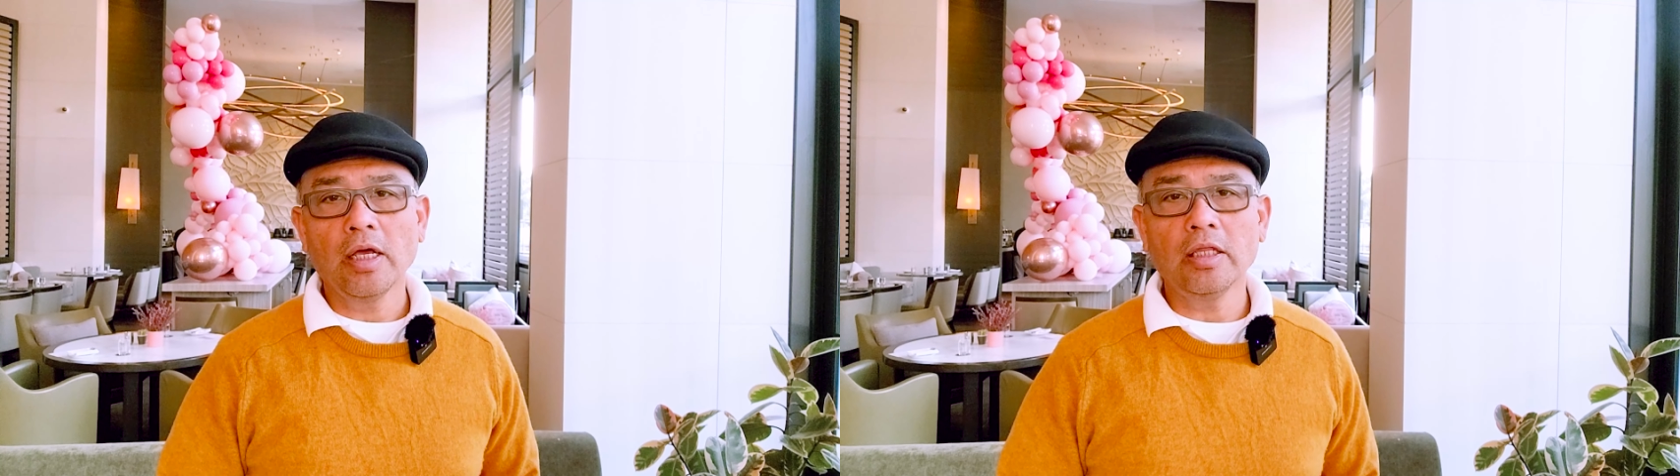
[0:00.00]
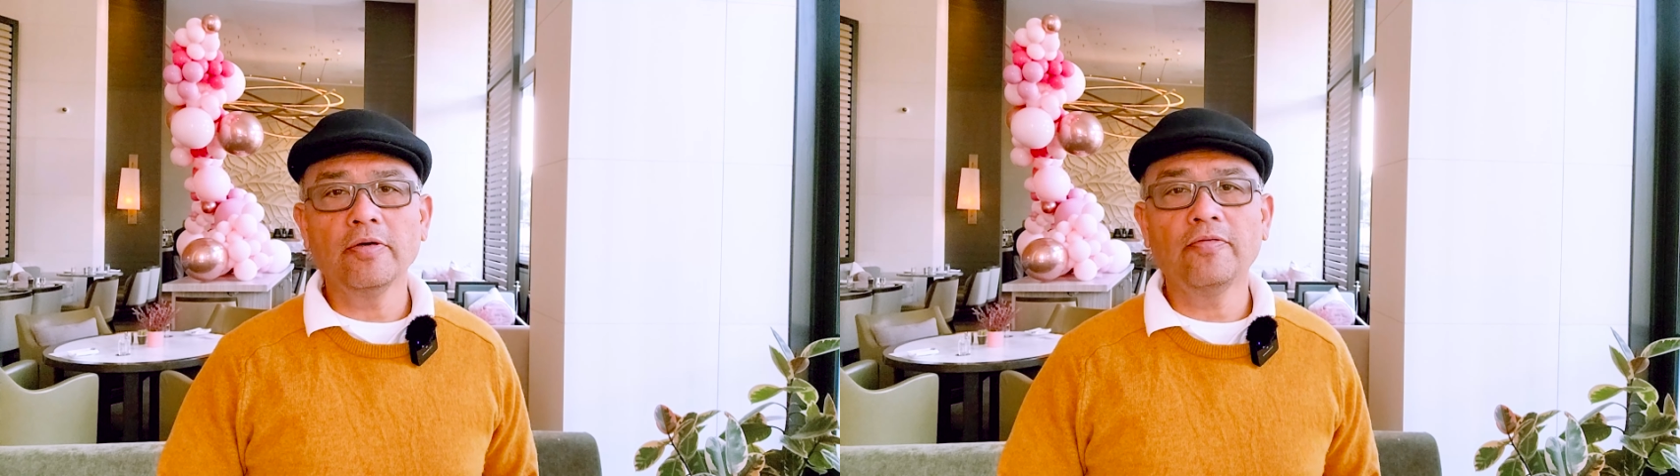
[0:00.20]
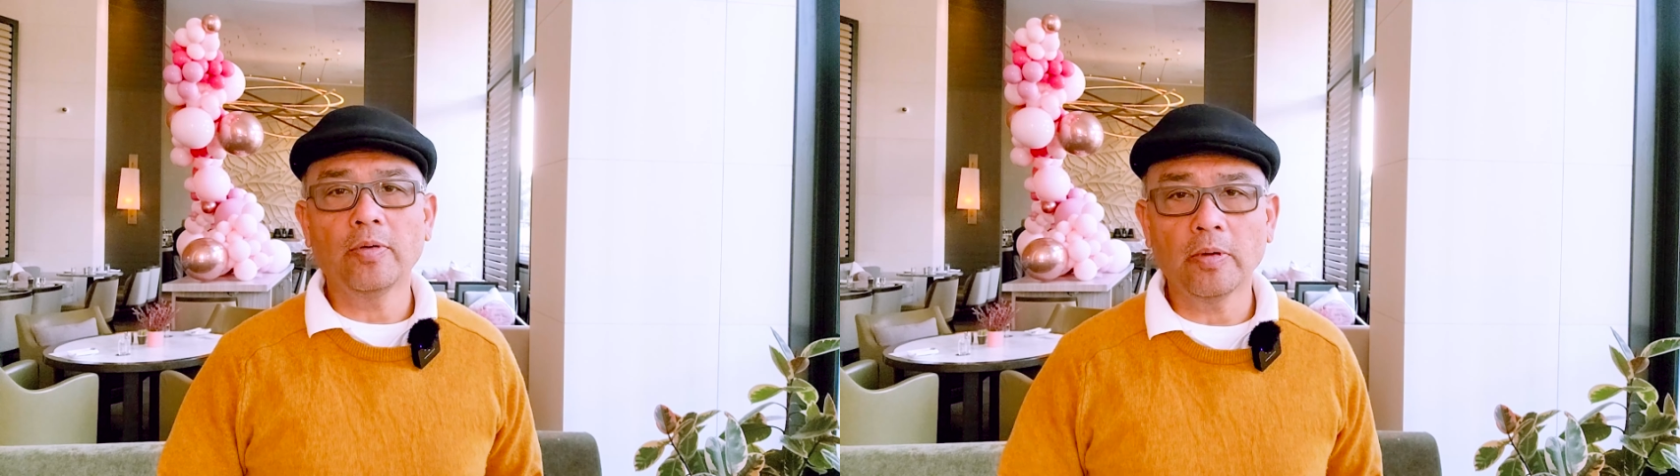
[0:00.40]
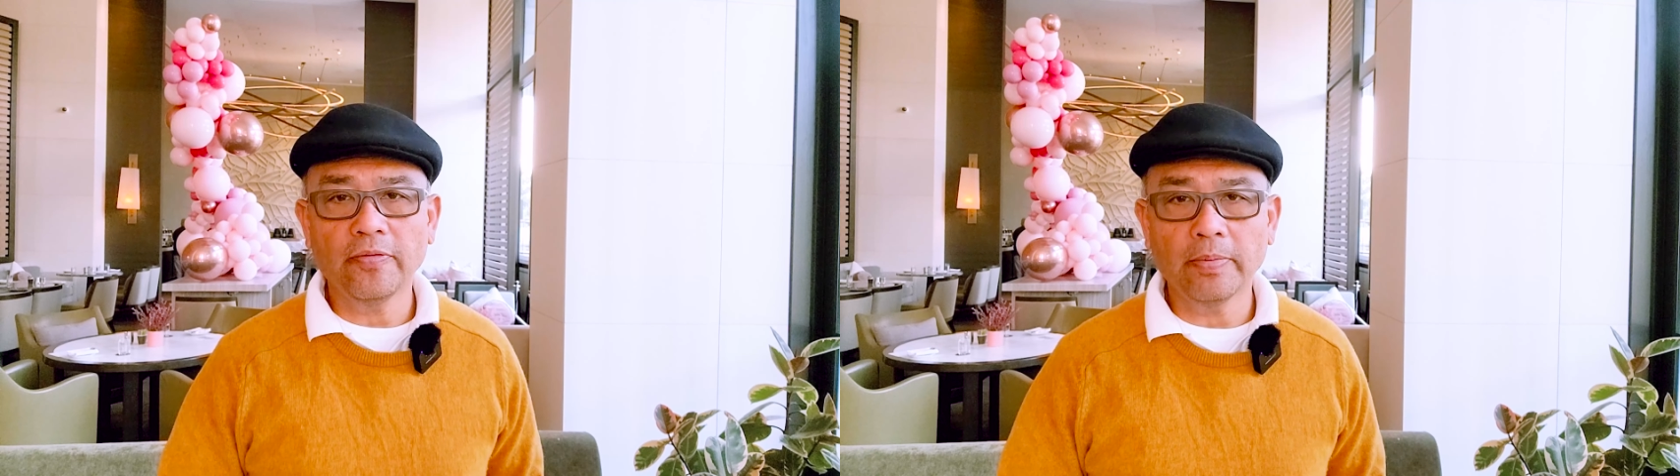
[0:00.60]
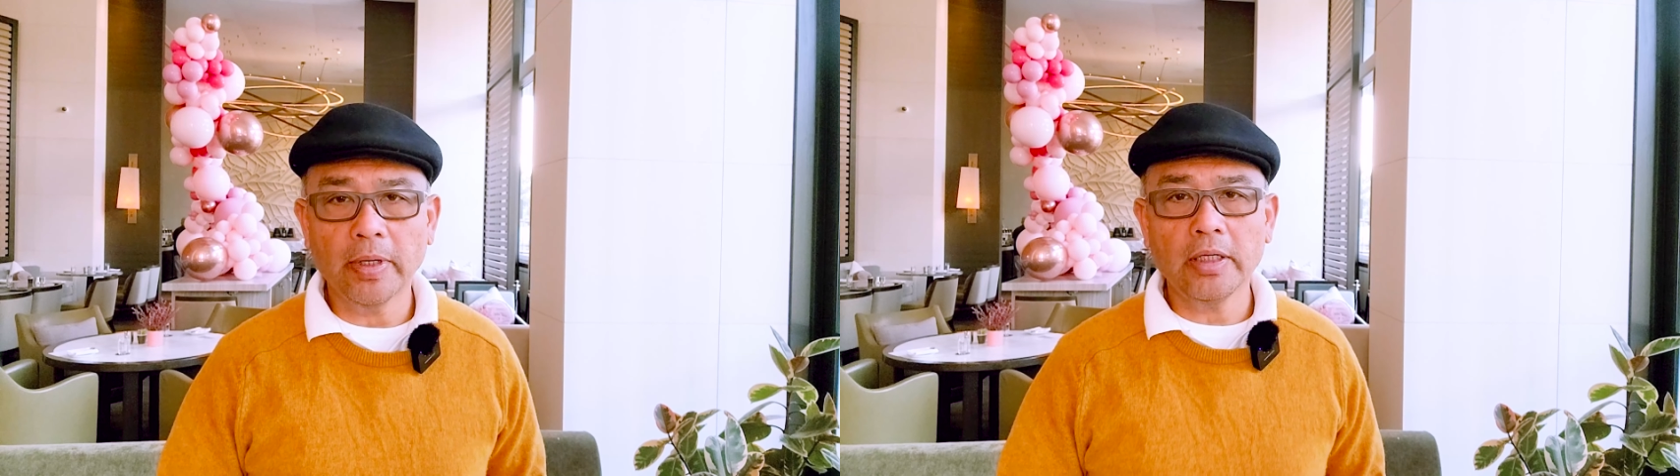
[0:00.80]
in the form
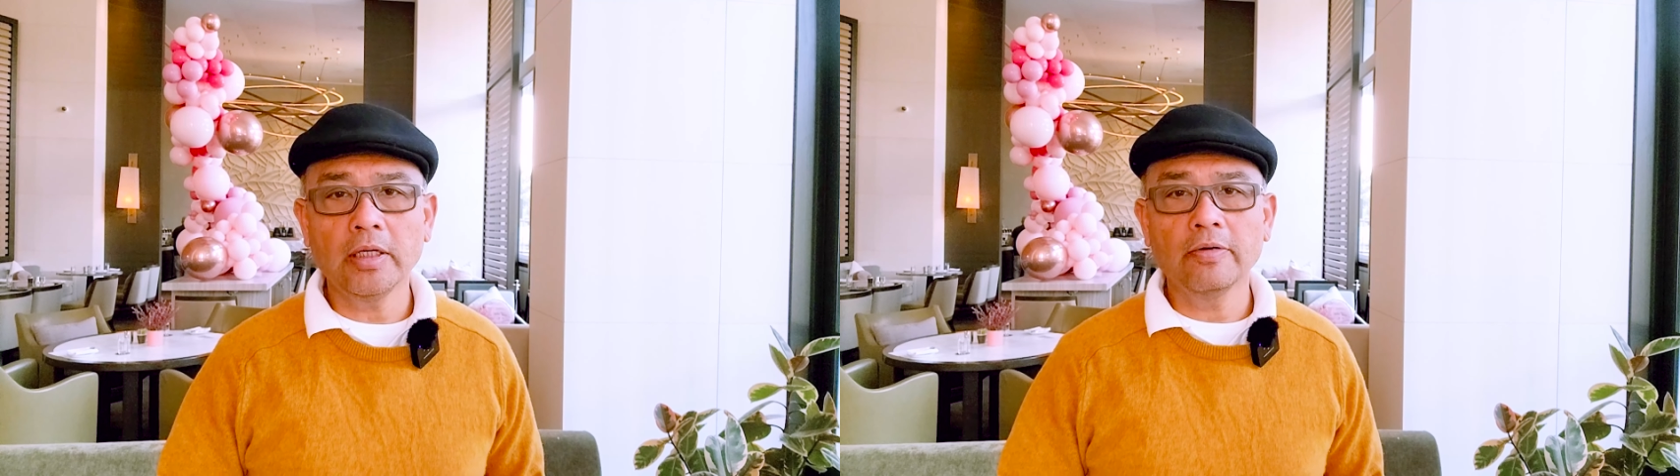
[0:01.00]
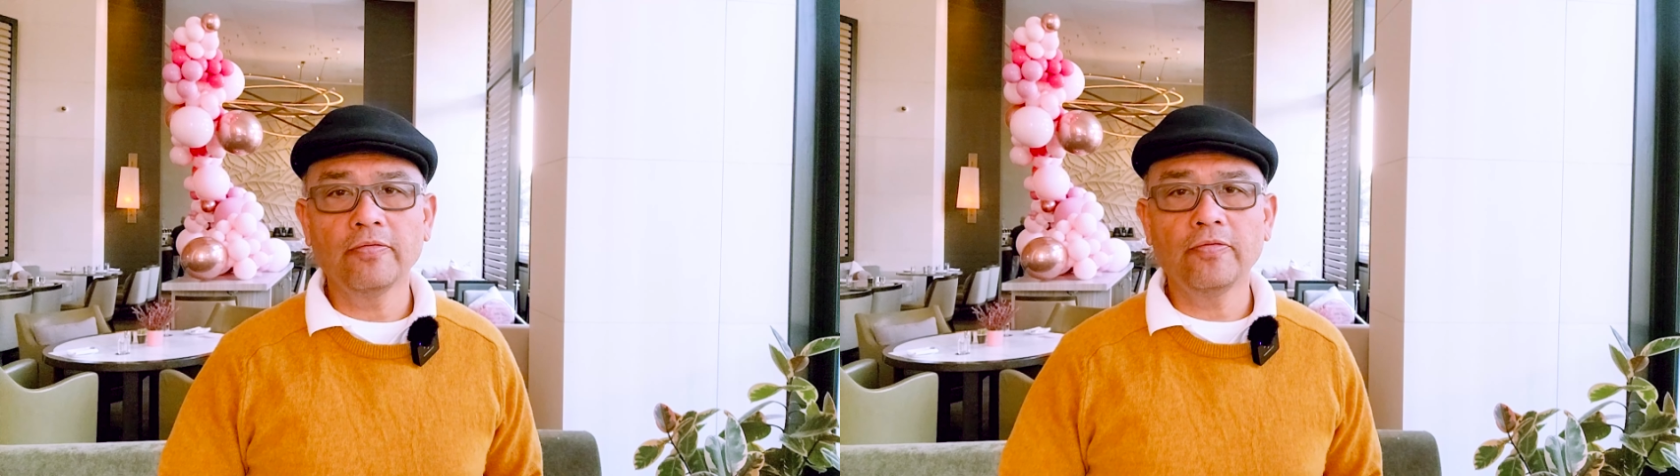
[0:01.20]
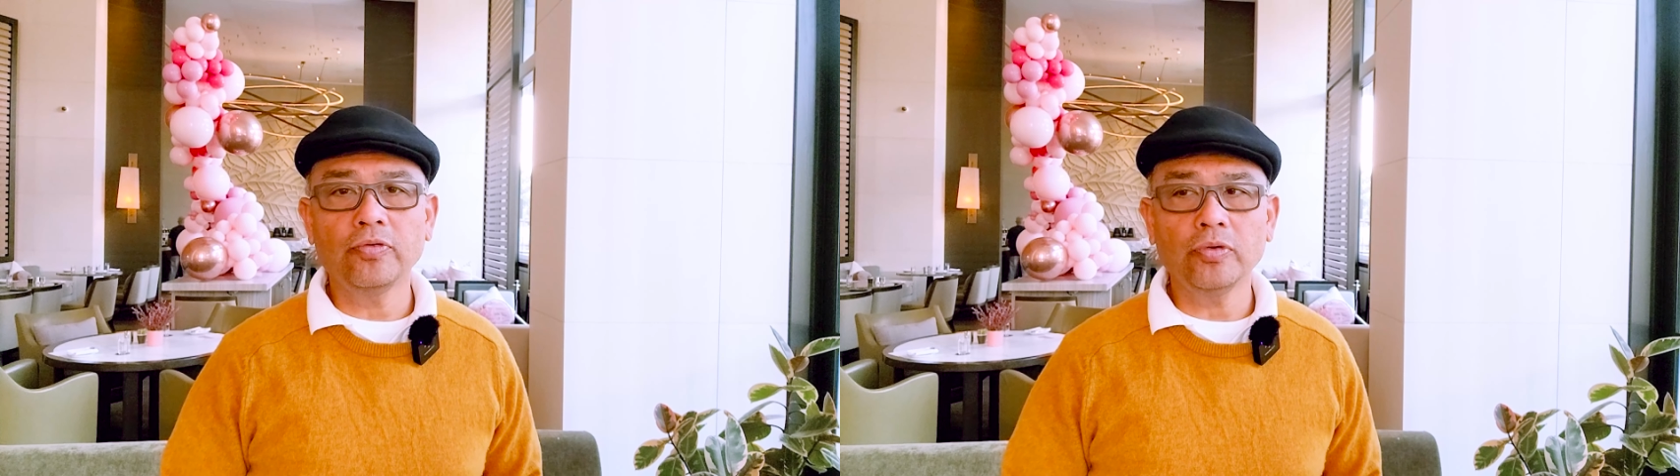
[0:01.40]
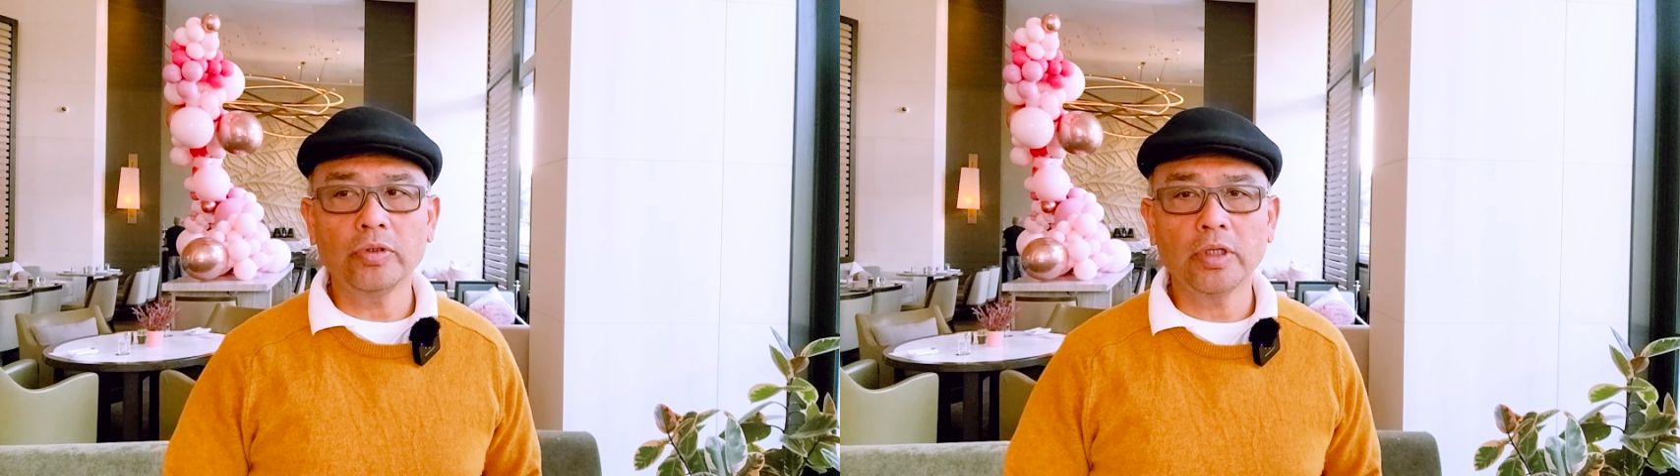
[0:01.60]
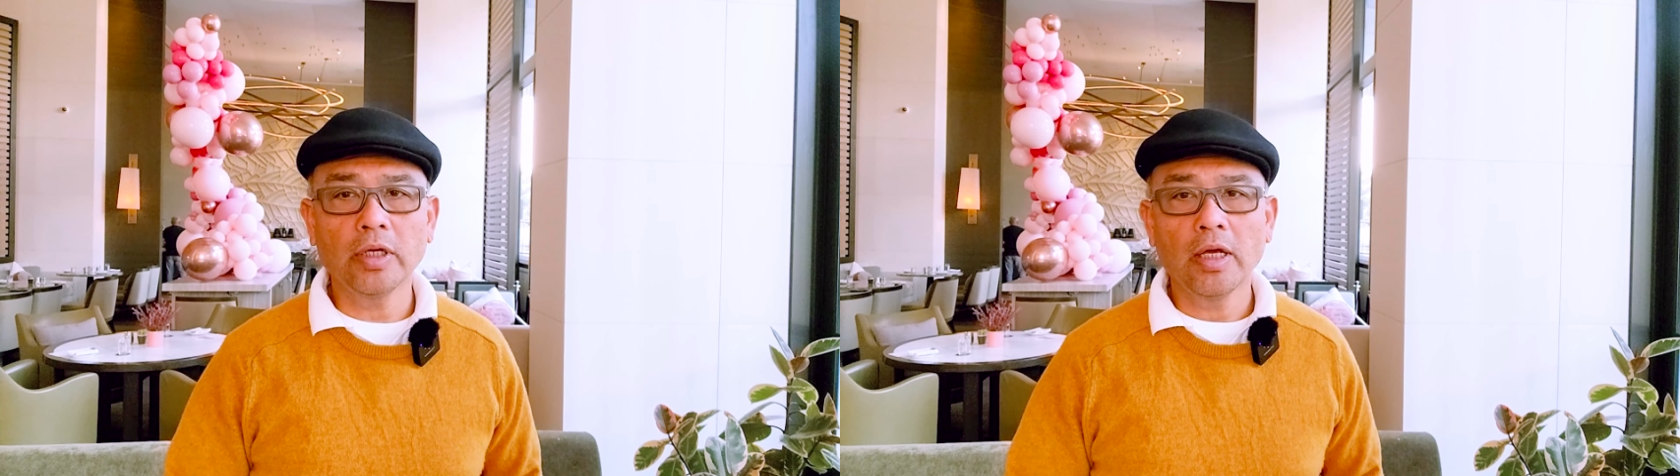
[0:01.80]
of money,
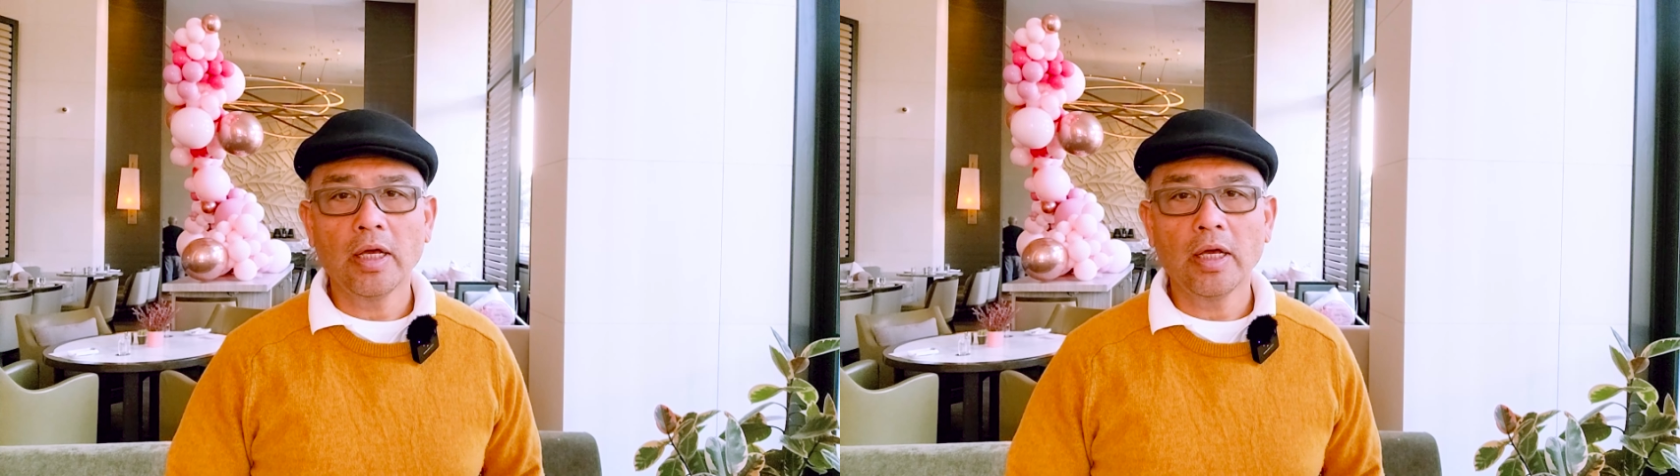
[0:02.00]
food,